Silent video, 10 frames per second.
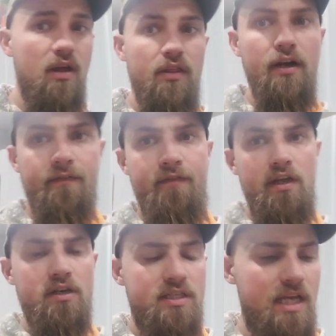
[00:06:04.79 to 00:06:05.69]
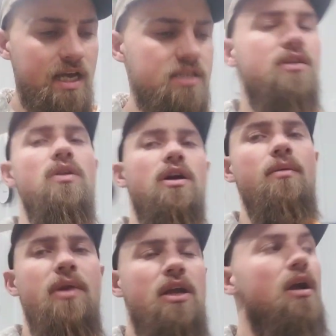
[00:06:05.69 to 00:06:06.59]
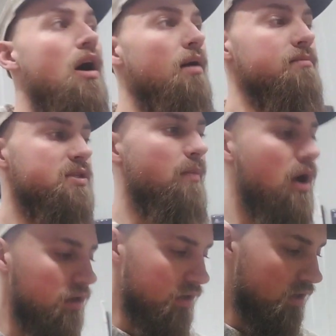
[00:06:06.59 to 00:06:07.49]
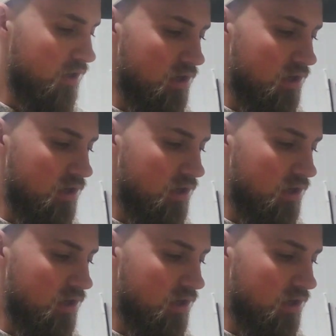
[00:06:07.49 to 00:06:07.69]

They're feeder size, so they're going to be smaller.